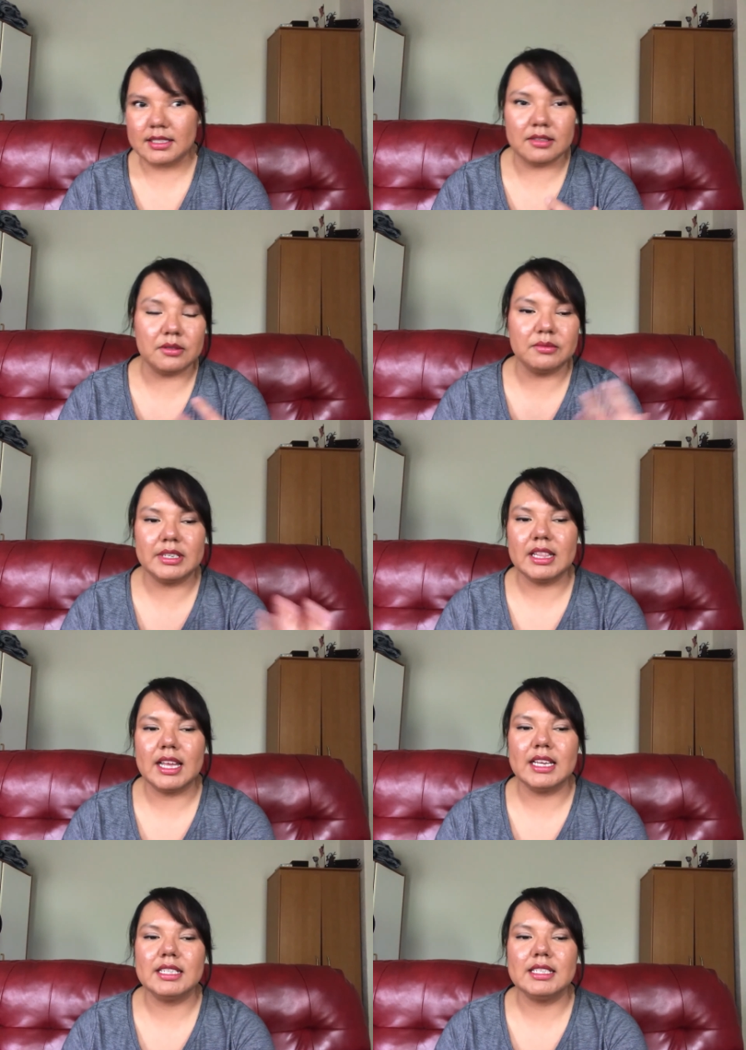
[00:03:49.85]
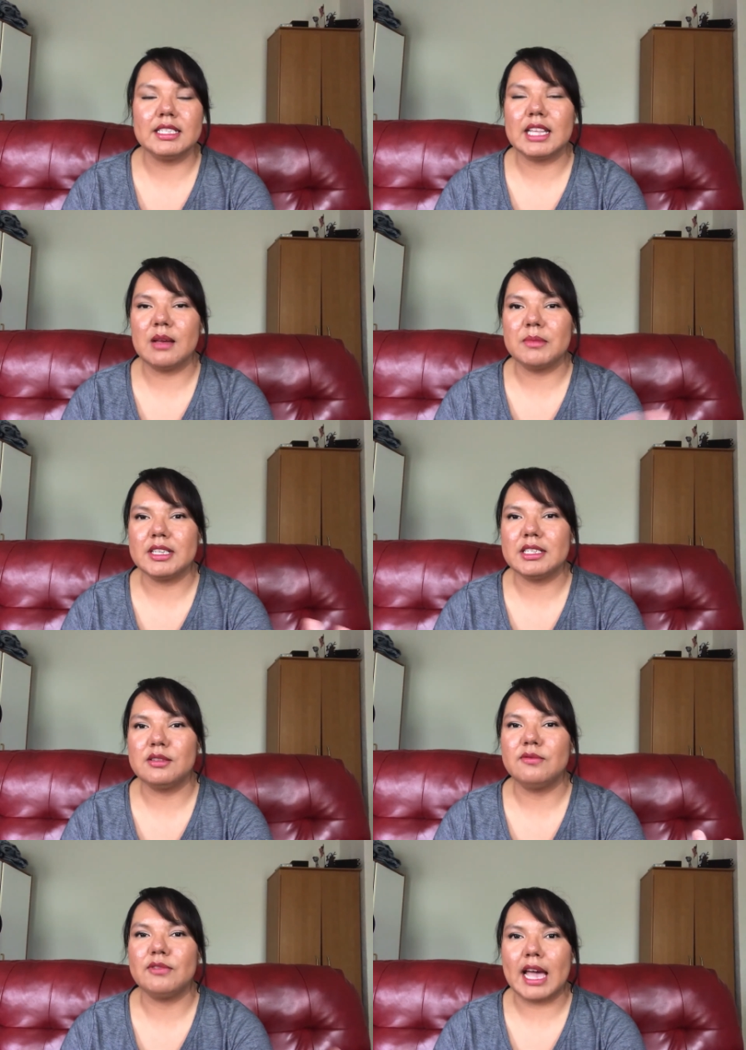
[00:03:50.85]
don't realize just how much
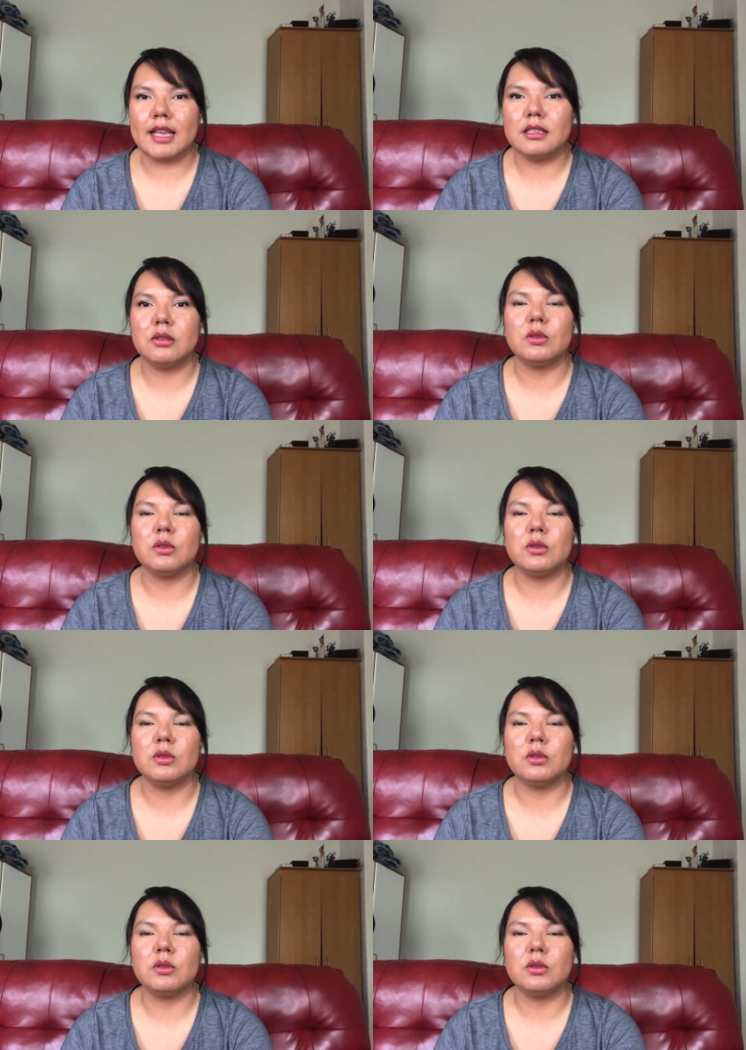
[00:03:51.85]
fat